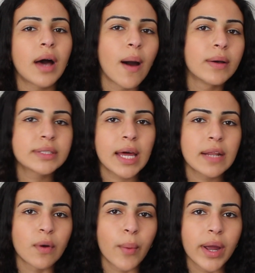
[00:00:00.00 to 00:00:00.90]
I was
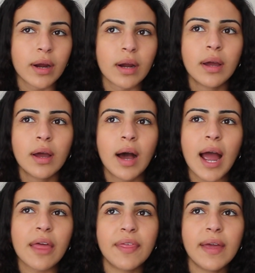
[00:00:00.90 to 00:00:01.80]
kind of aware.
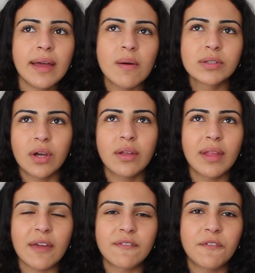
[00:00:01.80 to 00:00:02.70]
I think I was on
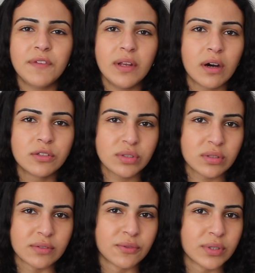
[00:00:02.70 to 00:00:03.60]
like
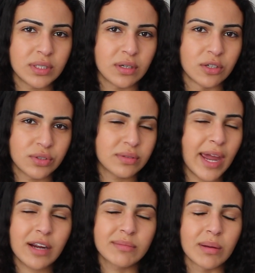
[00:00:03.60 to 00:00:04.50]
1500 or 1400,
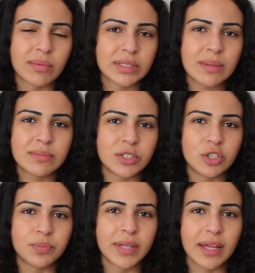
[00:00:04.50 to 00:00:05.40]
can't remember, something
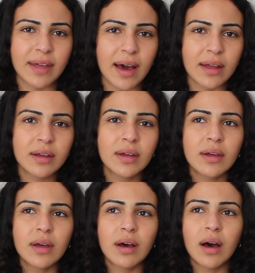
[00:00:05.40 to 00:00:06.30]
stupid like that.
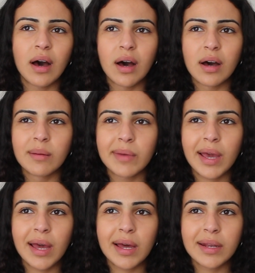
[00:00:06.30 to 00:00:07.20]

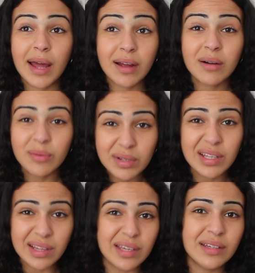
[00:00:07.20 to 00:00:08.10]
And I got
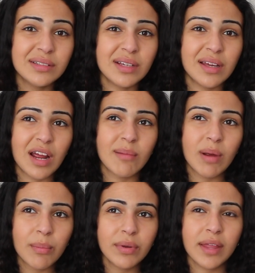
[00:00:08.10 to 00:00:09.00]
really lean, and I
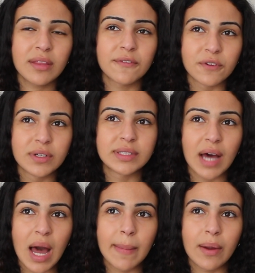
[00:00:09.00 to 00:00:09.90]
remember like the first
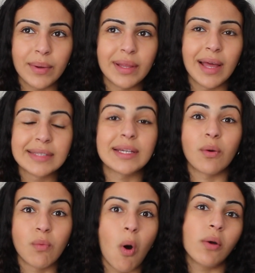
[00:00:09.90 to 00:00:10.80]
time I realized like,
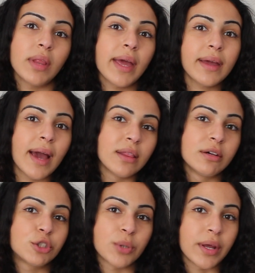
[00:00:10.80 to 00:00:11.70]
whoa, like I
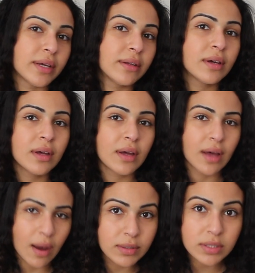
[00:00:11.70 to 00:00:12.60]
look shredded.
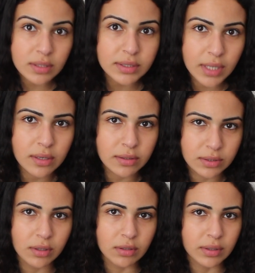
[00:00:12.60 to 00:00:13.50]
I was 13
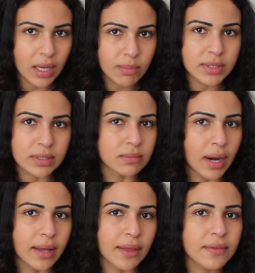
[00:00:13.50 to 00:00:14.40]
years old, keep this in
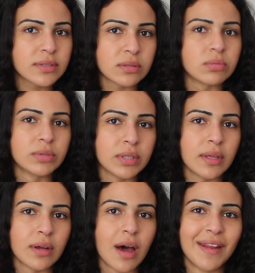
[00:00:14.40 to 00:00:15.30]
mind, like this is
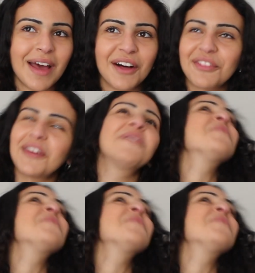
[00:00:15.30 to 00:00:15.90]
really unhealthy.